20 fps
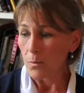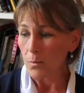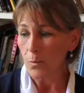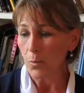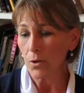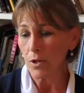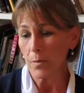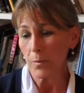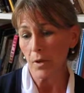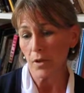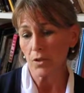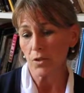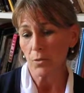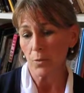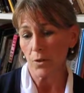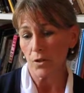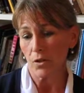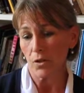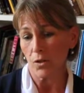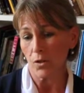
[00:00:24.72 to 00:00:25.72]
pretty much
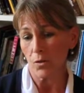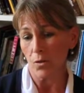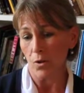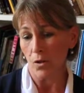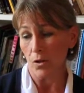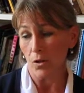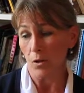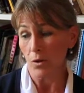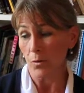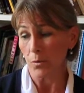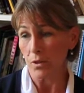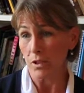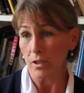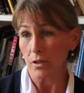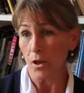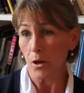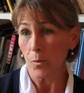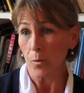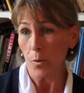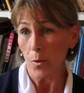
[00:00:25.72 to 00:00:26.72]
when you you're at a really
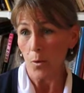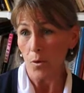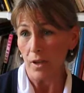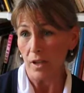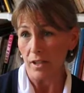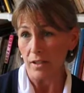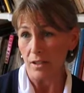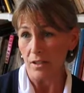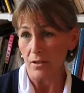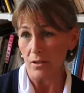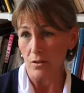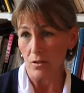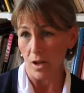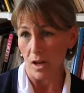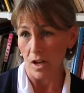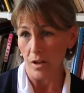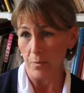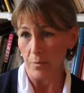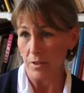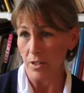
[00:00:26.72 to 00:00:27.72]
low point in your
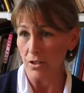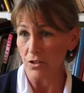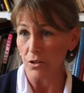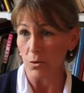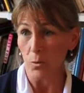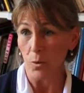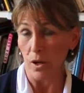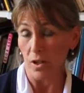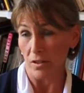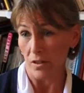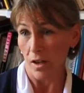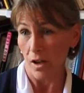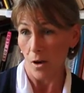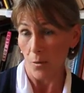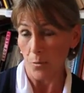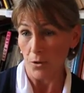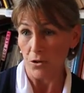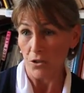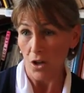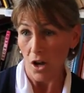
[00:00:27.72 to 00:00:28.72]
life because you want to
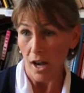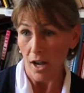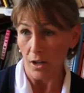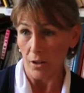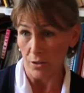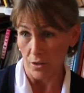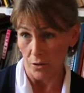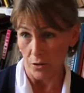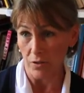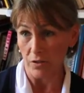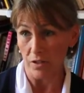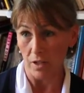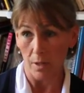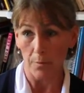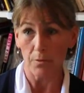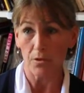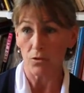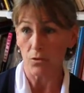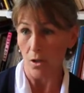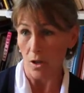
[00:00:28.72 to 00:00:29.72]
help your child and you see
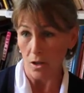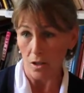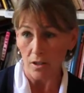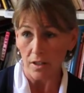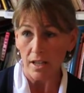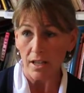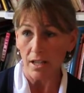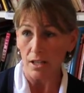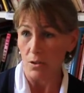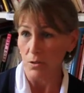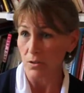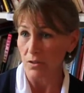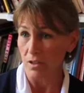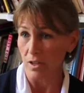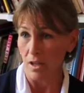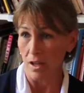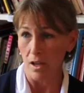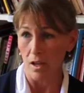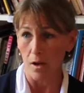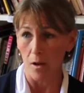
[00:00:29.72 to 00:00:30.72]
him struggling and you
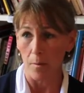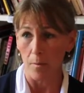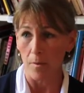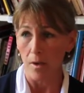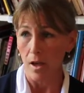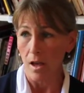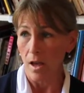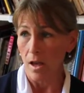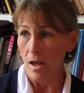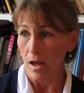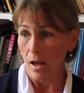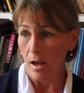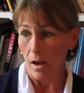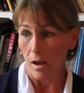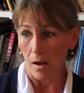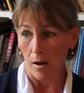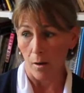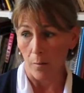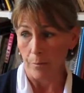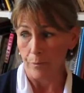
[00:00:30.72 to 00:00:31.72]
see him
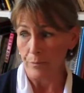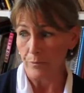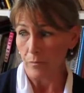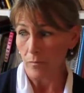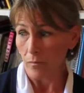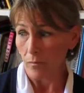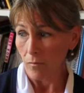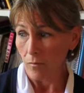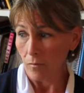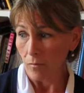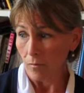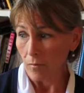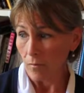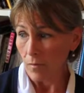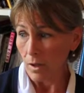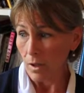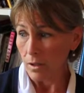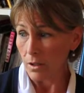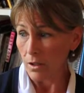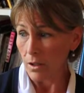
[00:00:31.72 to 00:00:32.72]
um,
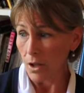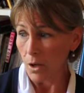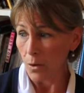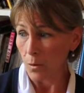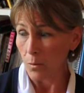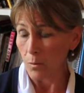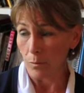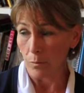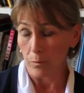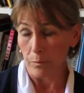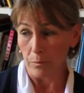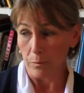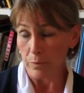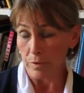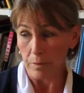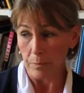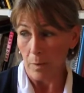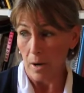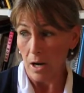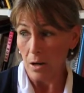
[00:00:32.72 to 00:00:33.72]
you know
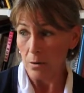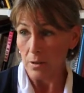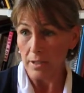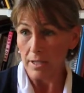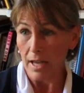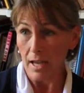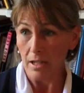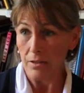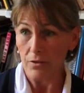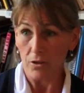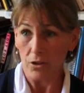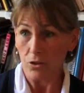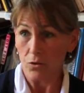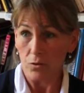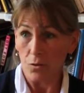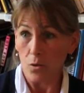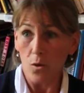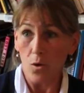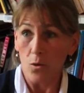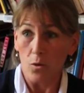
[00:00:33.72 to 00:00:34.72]
spiraling out of
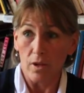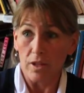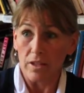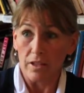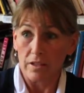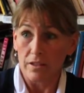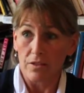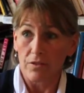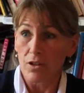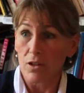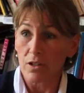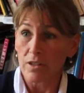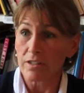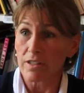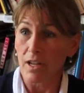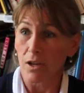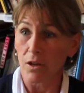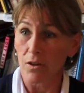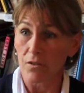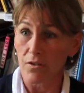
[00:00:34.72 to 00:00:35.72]
control and it's a very
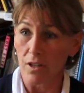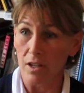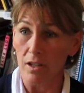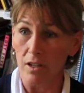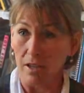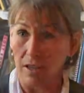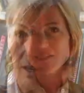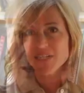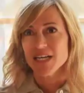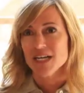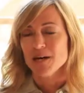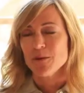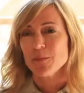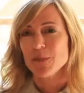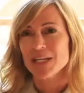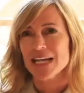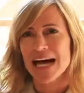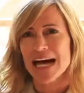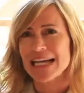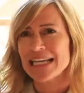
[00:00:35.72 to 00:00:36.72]
scary feeling
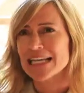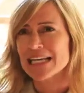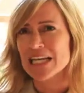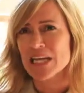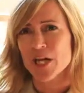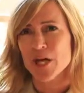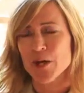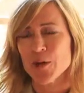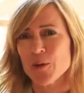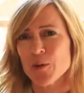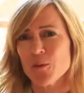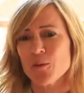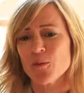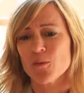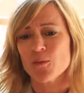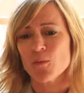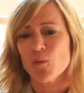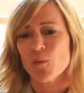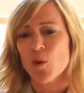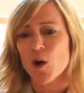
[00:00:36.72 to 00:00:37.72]
but i didn't know
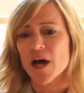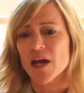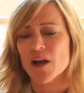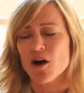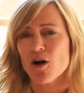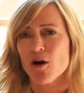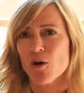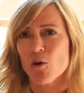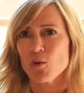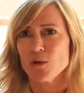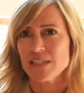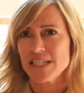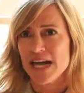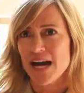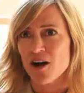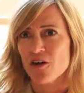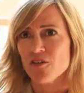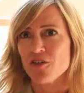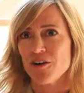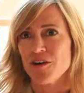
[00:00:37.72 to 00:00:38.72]
what all was
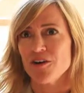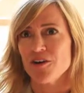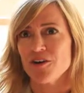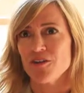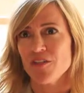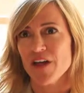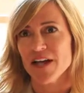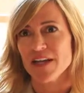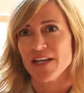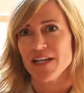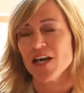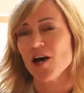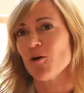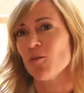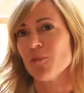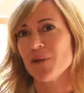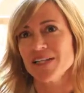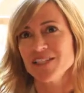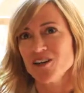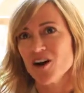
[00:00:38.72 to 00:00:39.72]
out there that could
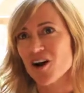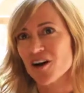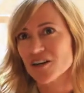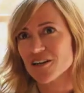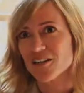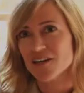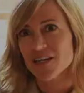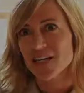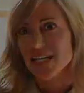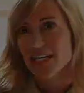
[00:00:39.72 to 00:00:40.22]
help my daughter